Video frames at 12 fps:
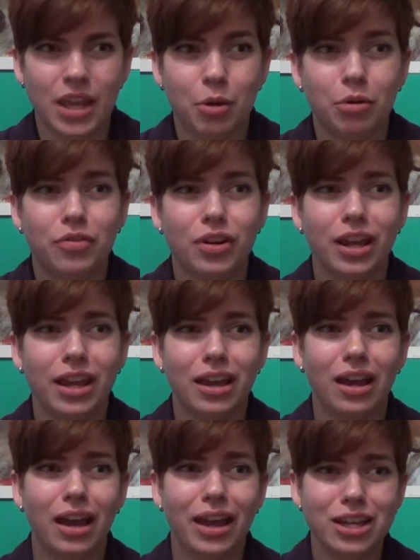However,
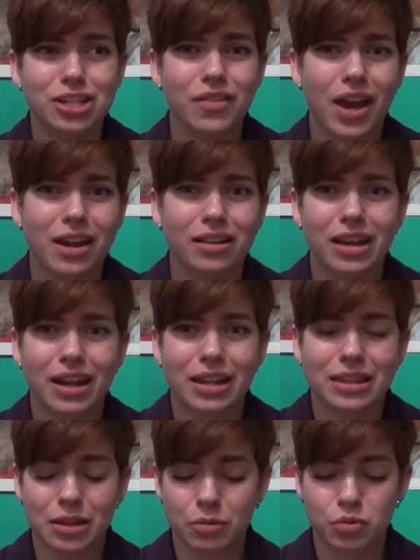Age of Adeline I
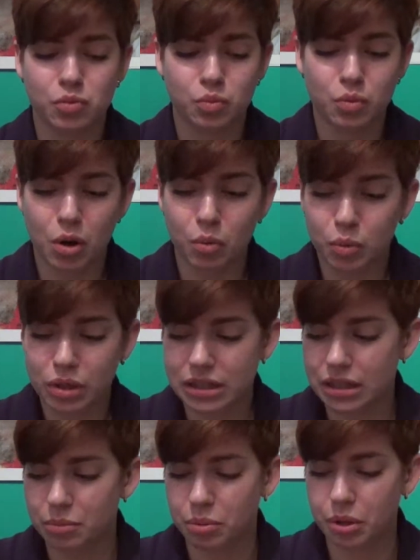think was a really
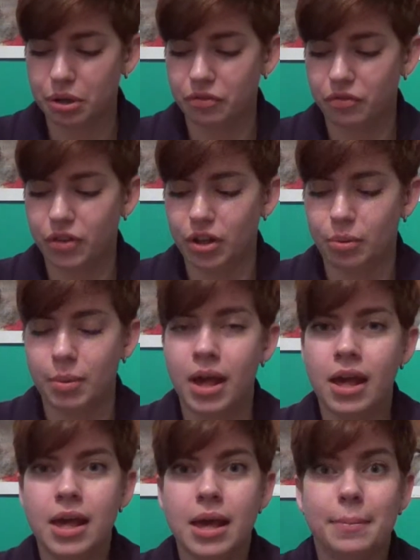important film
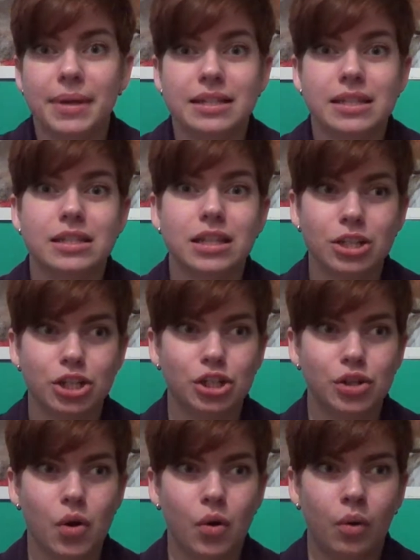because it does
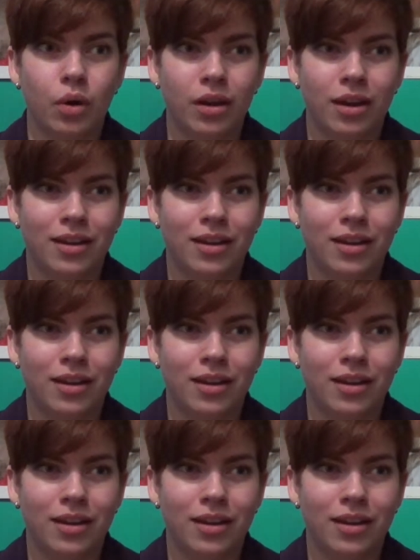show,